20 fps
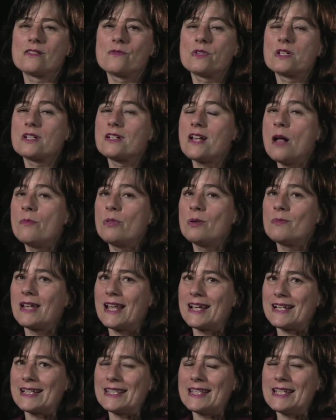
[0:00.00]
what an album
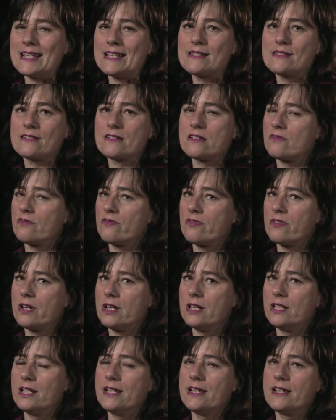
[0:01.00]
like this can
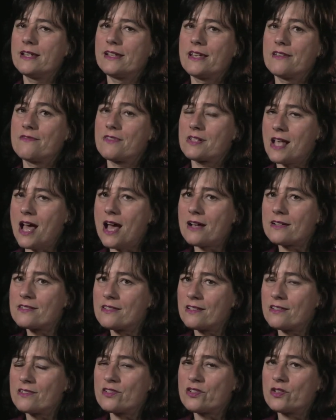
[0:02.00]
really give us
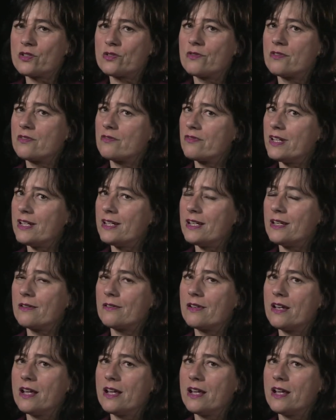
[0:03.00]
access to and really